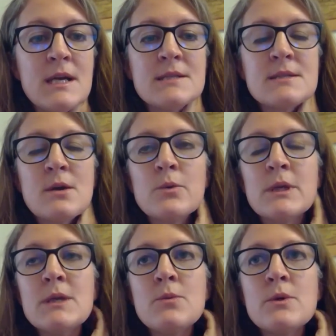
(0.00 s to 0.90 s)
And so
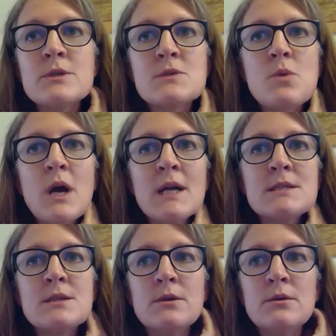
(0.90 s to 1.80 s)
really we just wanted
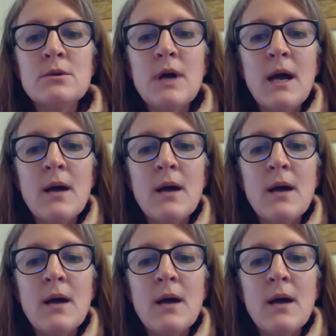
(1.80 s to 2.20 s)
to